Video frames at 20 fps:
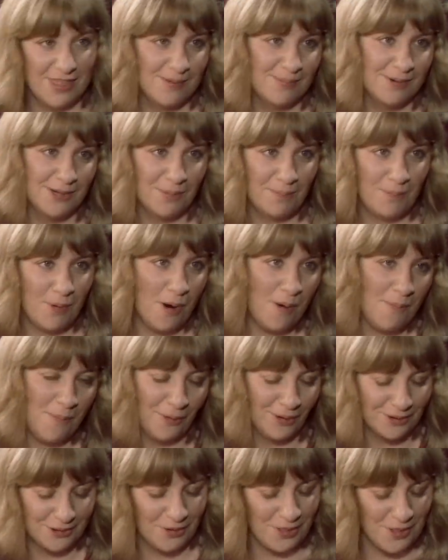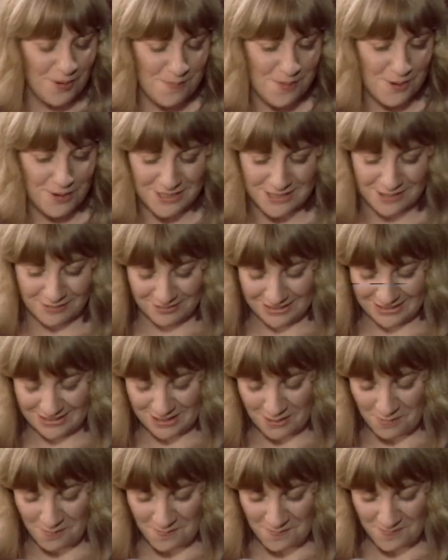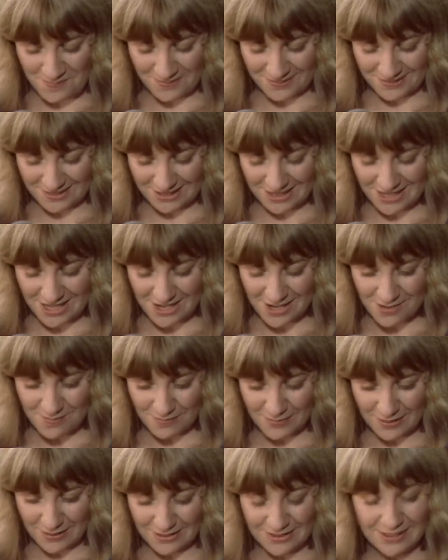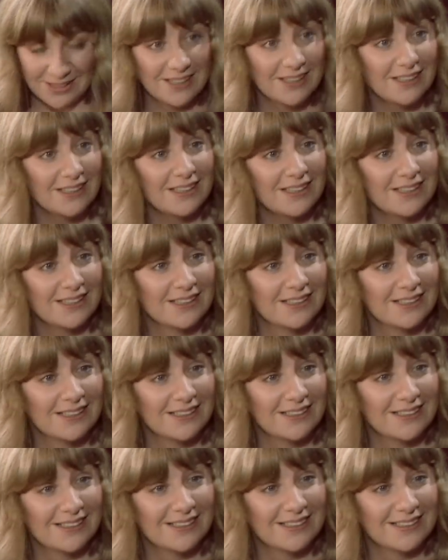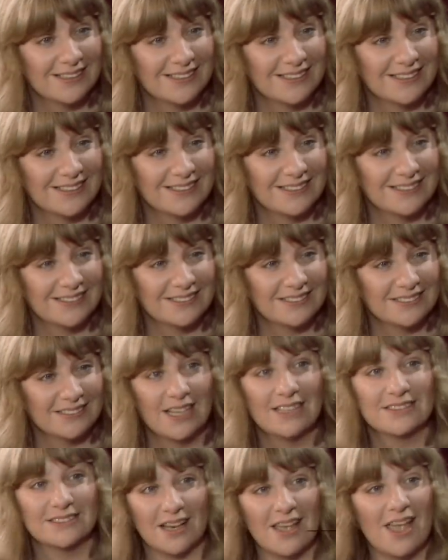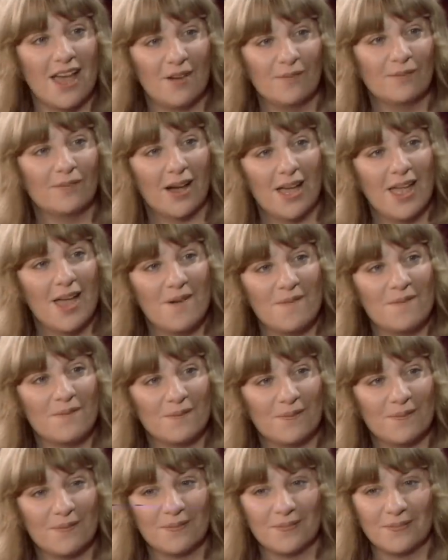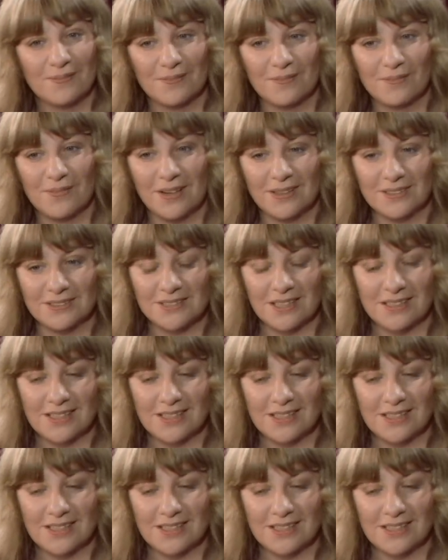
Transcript: them in a pub or on the bus, I'll read them. But are you actively against reading newspapers? Yes, I am. Why? Why? Because I